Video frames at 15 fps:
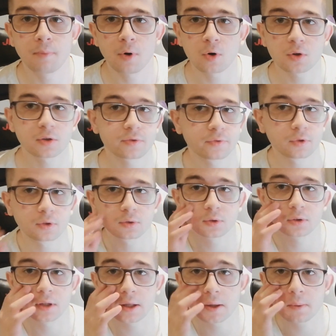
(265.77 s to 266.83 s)
box for
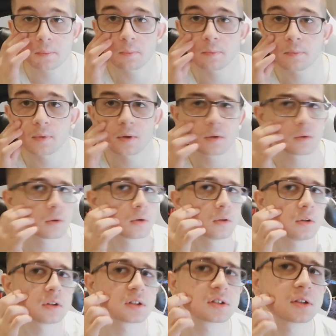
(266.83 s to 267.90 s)
today. Oh,
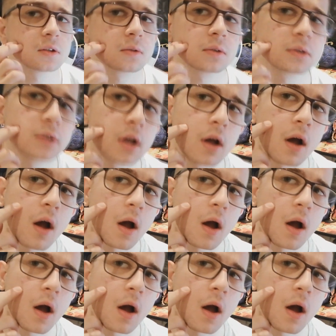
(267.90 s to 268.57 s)
holy shit, what's that?